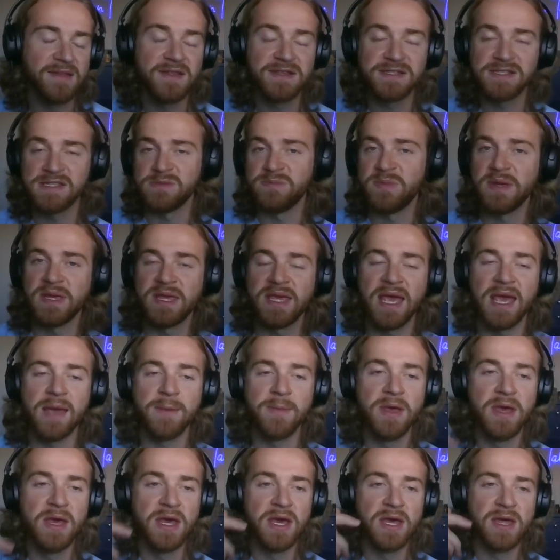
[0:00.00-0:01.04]
This is a big
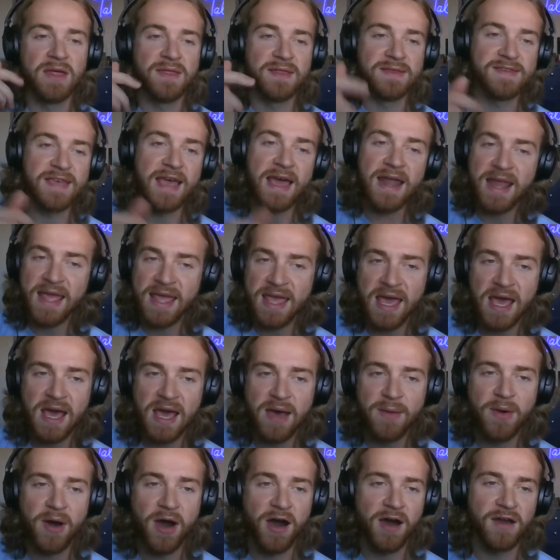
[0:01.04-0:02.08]
game. 10
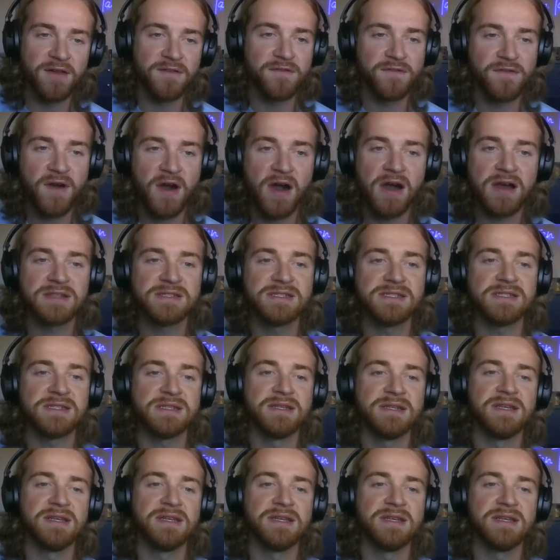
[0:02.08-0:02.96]
a.m. on Fox,